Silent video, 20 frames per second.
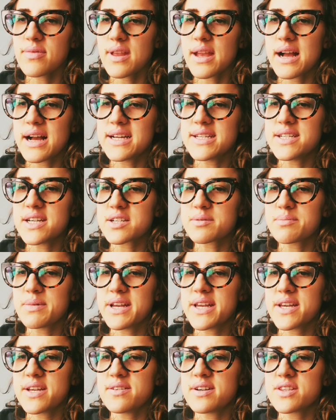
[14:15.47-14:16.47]
I ducked my
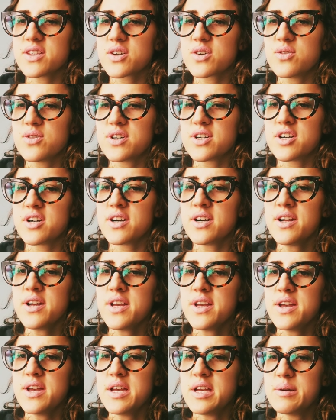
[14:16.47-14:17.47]
head around the corner,
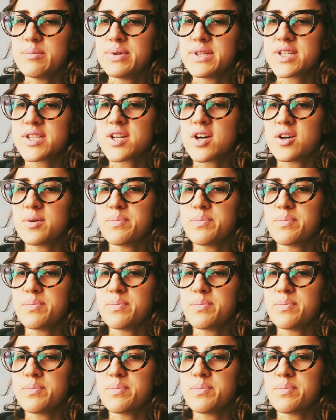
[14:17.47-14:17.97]
but saw